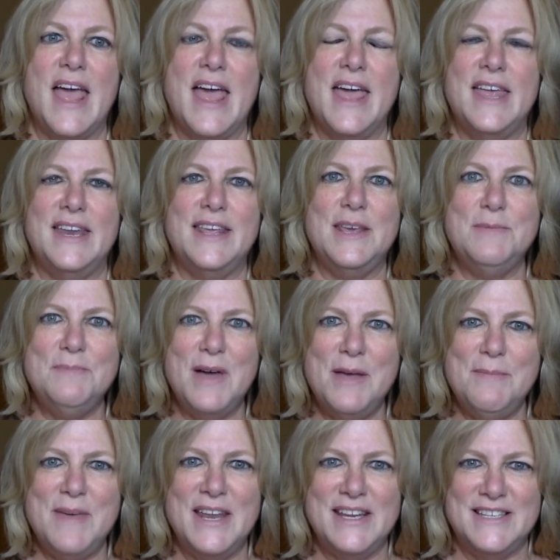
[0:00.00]
And in my
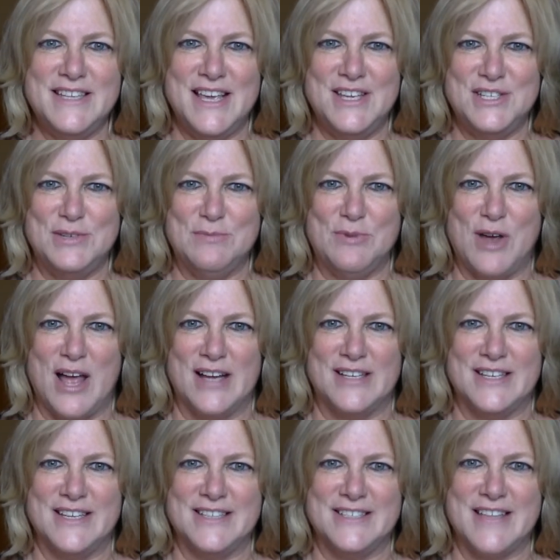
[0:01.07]
meditation
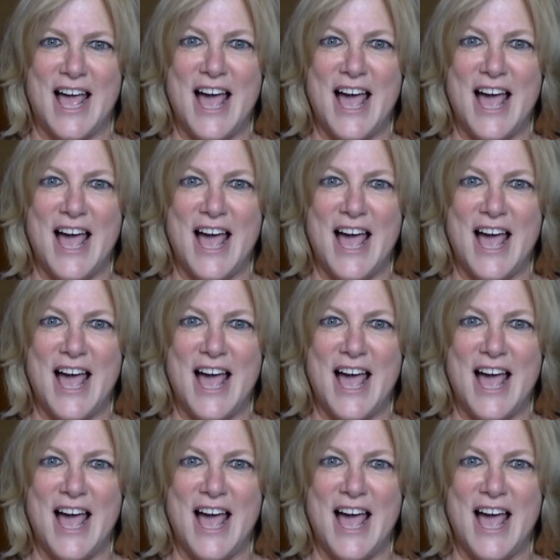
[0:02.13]
practice,